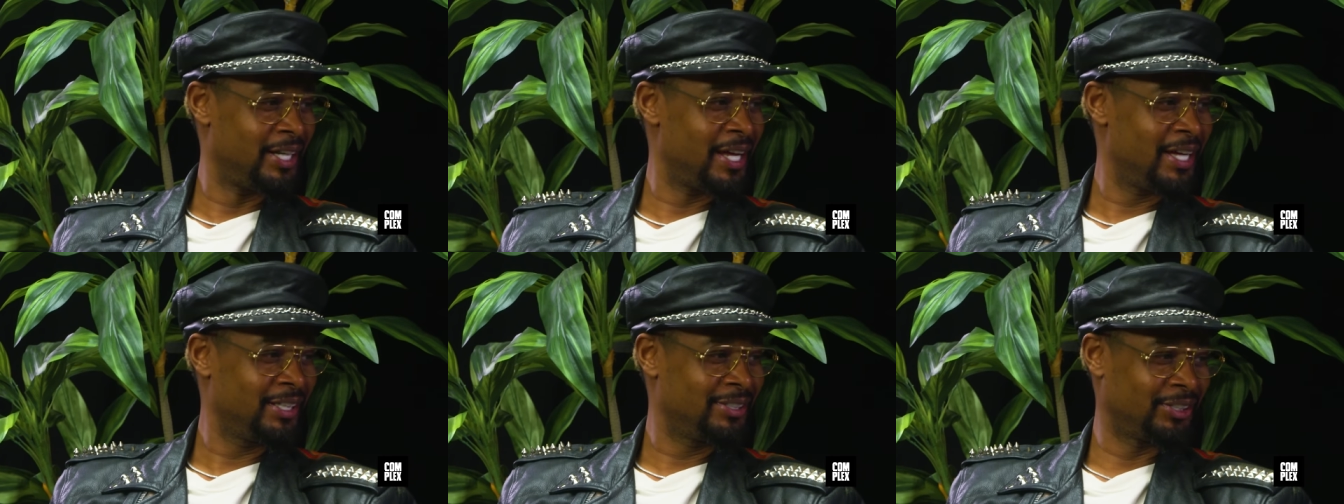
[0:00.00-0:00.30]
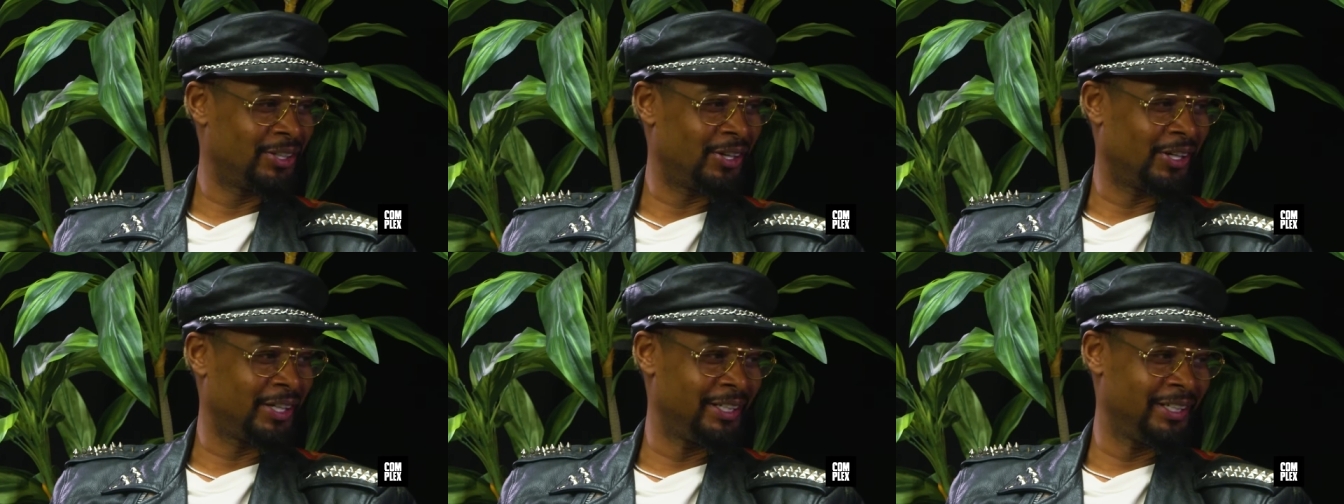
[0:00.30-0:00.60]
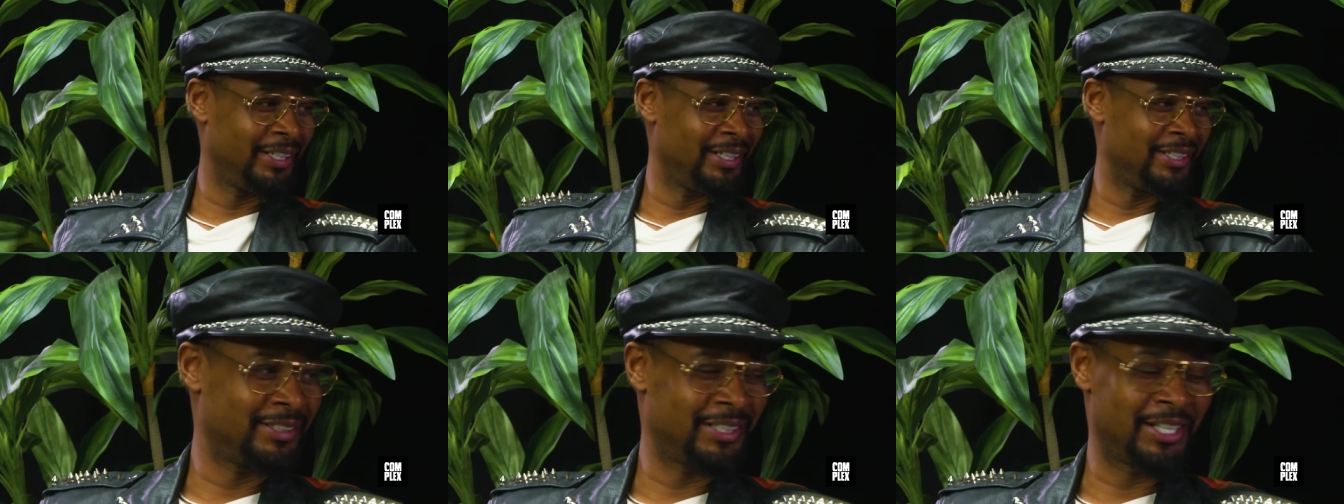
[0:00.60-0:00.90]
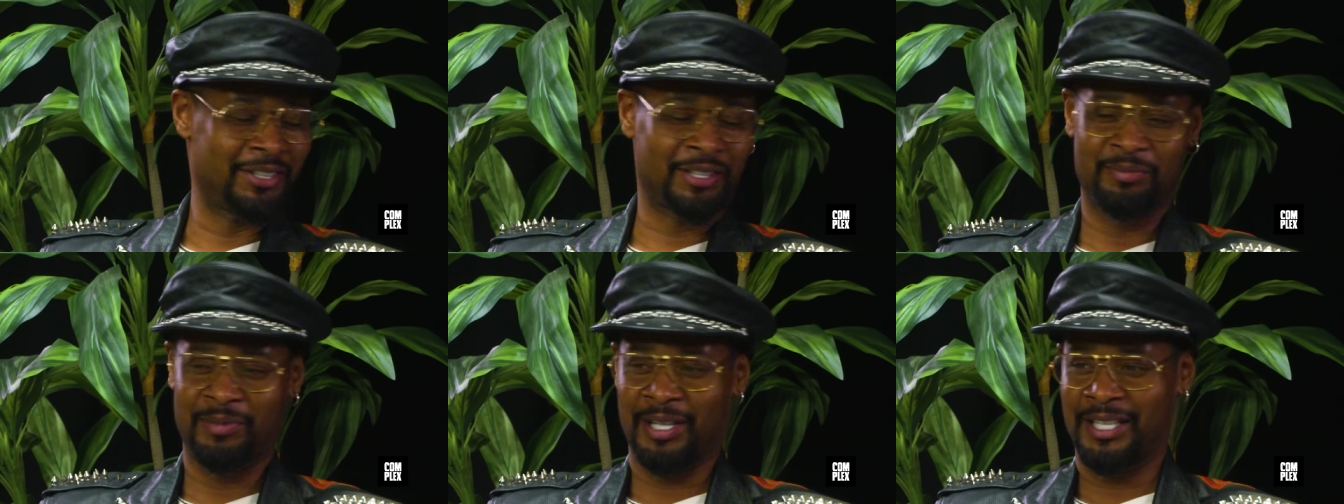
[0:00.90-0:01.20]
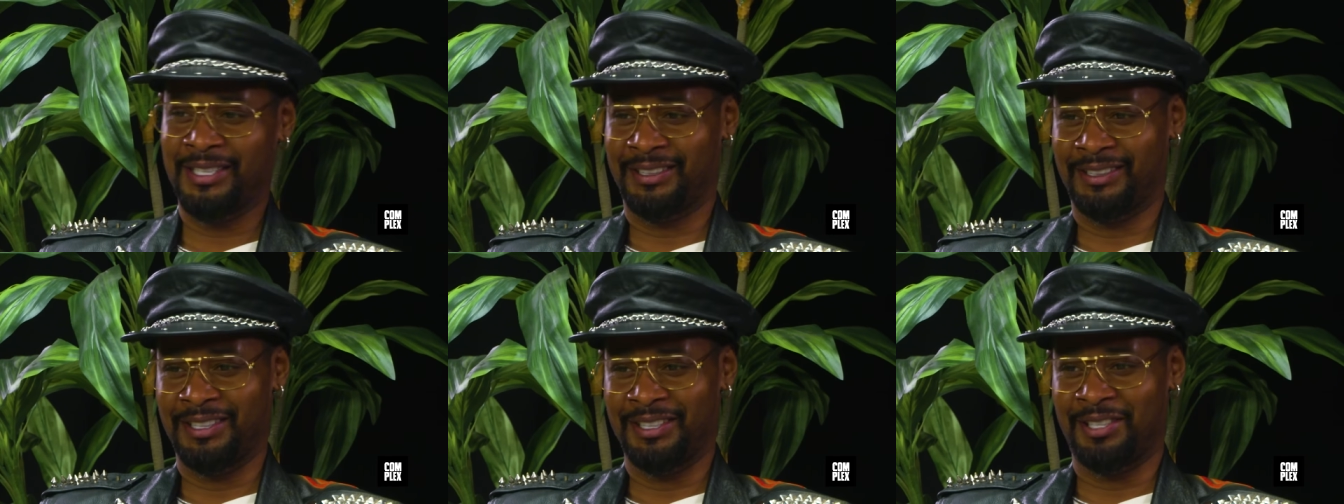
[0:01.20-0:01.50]
and that's all it is.
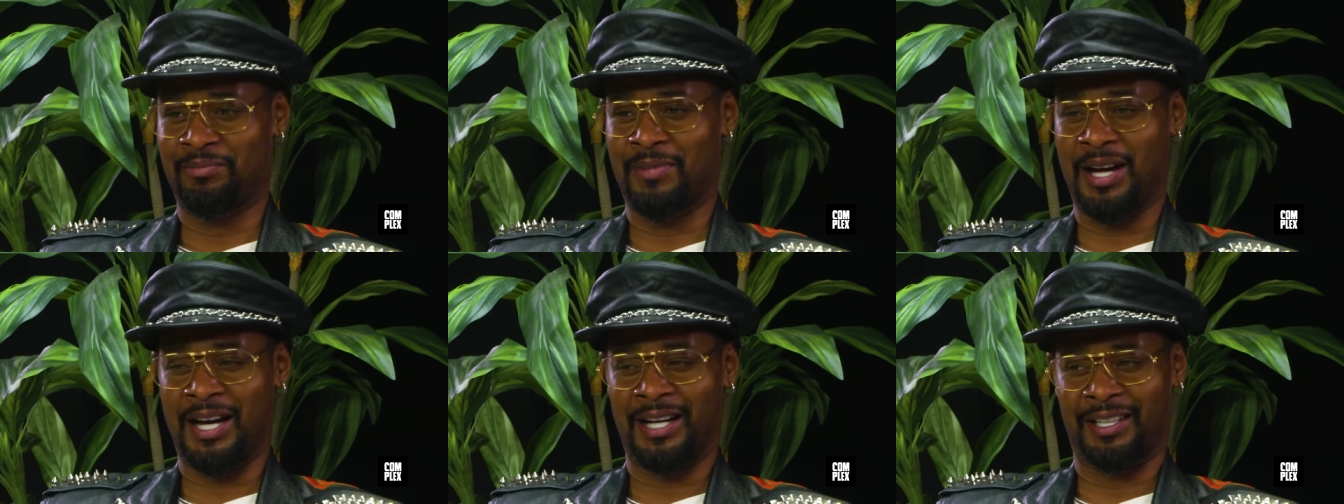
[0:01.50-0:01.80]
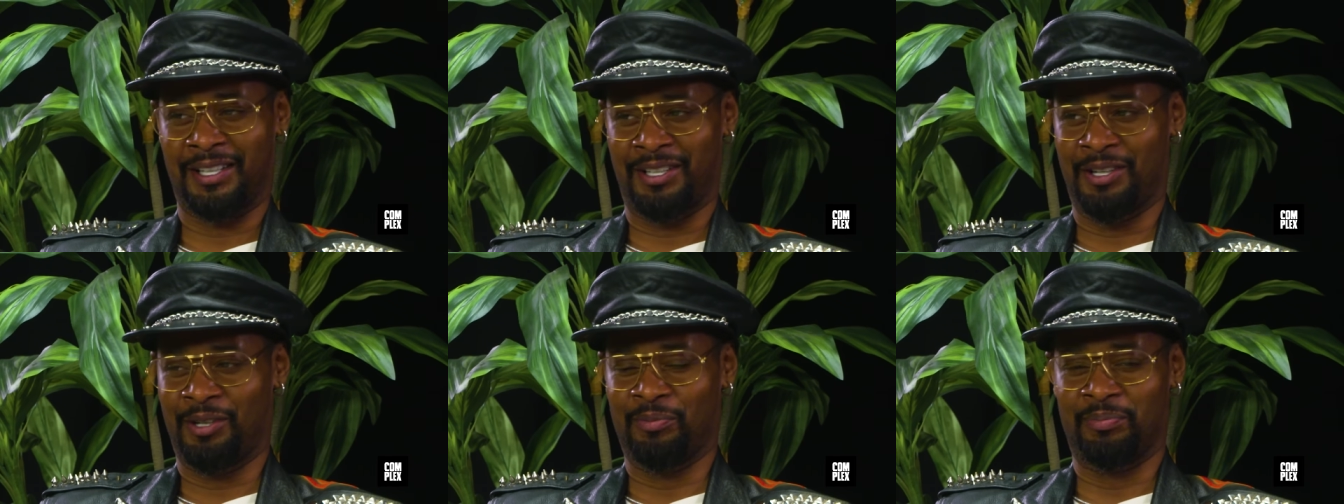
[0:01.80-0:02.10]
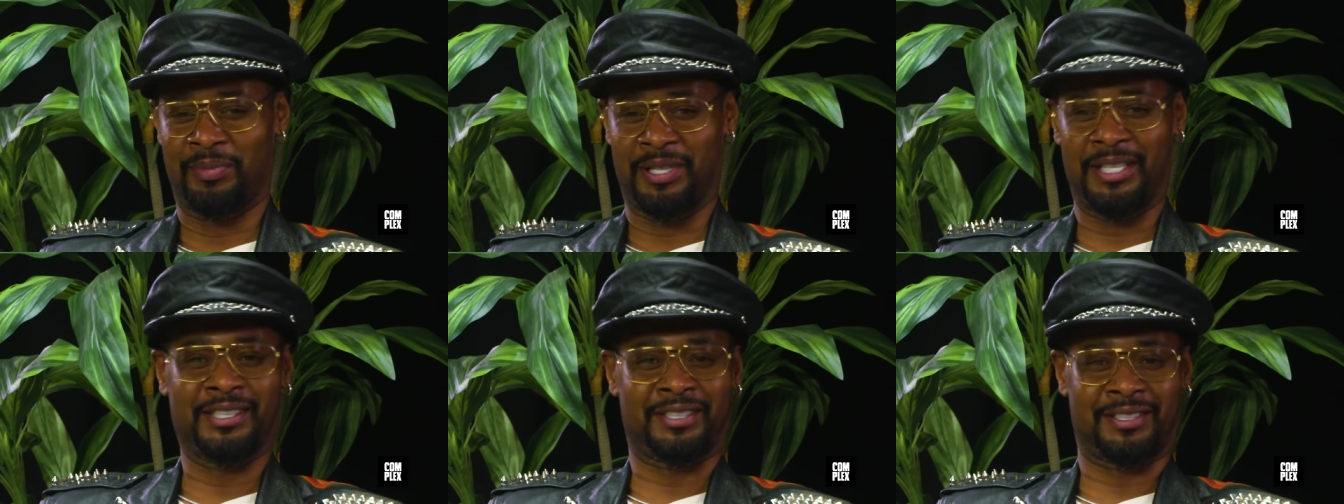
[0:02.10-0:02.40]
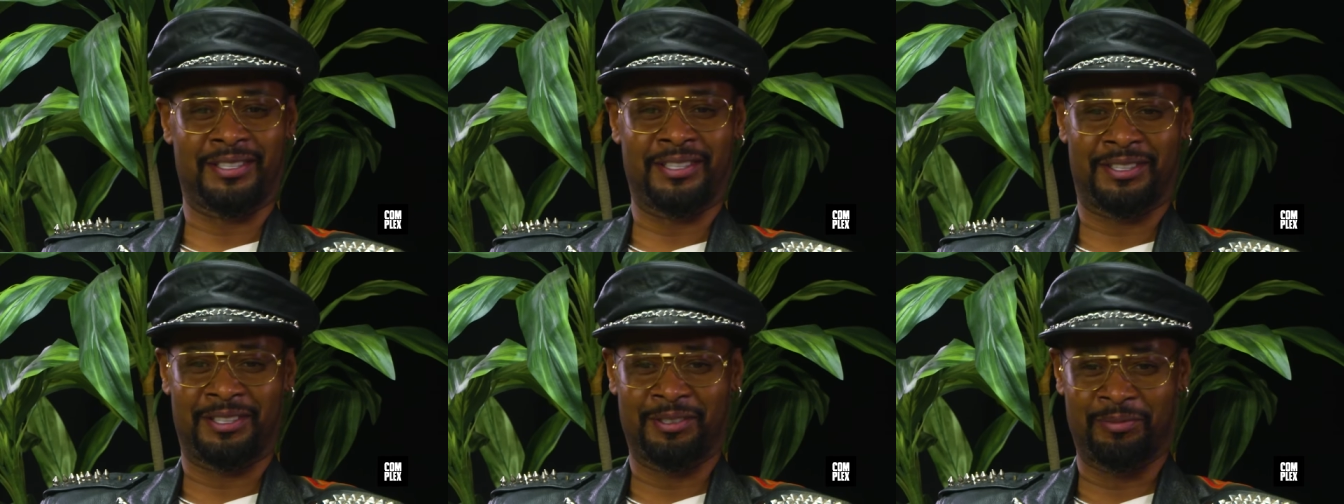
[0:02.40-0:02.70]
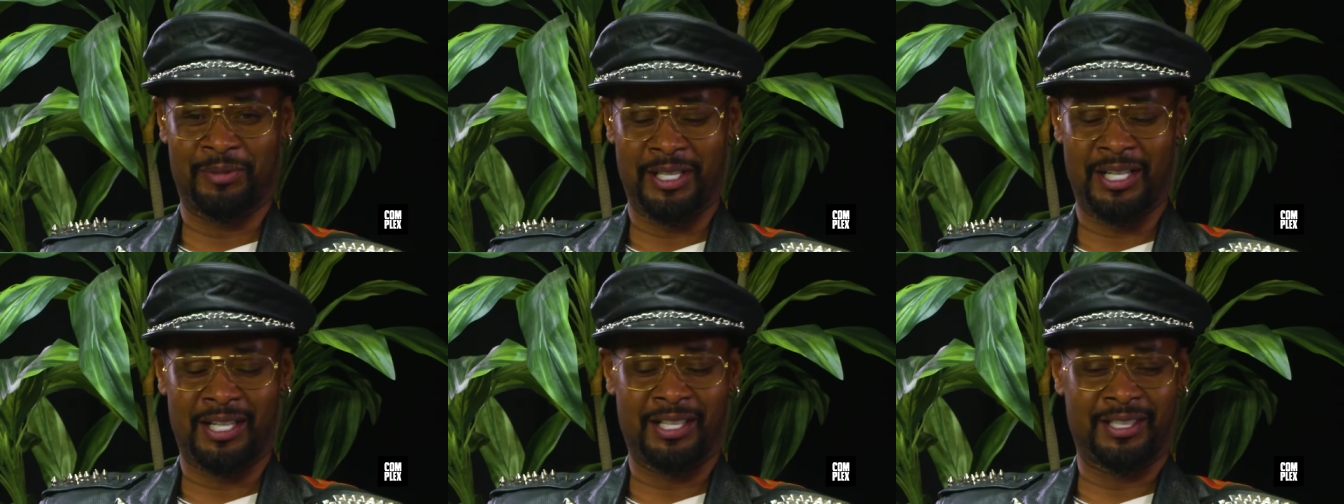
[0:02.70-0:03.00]
Everybody just need to mind their own business,
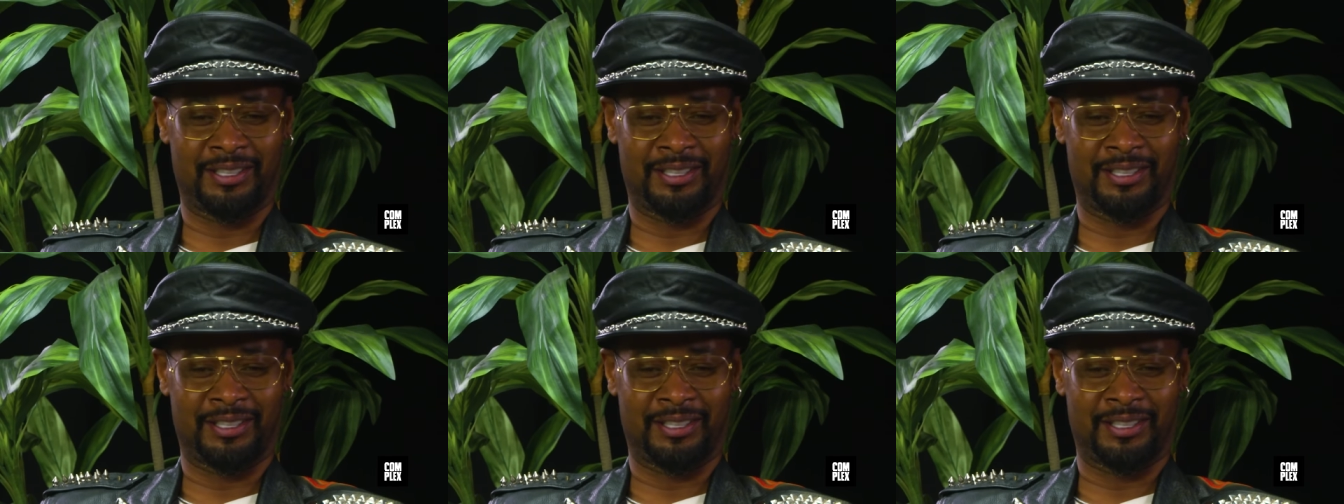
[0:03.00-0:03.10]
to be